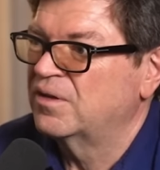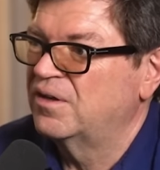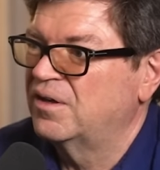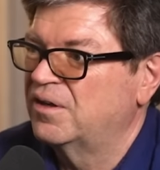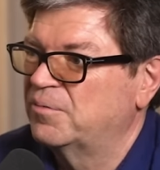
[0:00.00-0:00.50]

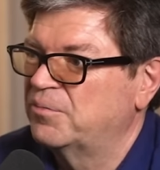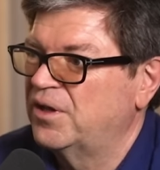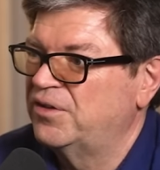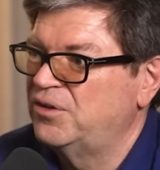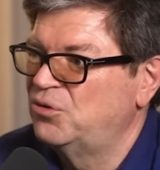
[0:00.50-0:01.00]
Um,
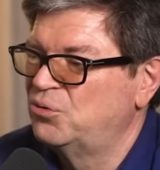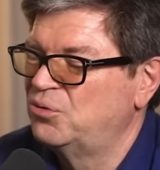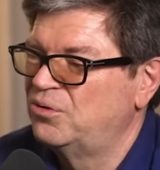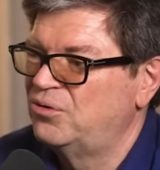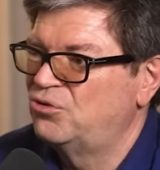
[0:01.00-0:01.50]
and then
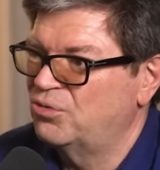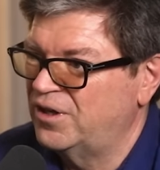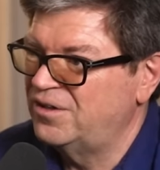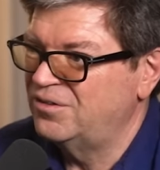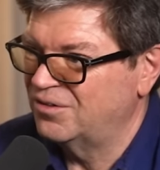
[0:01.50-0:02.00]
you you
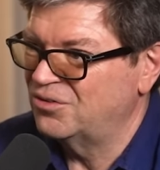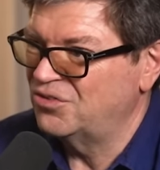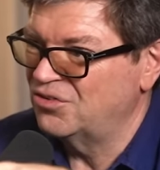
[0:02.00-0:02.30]
train a,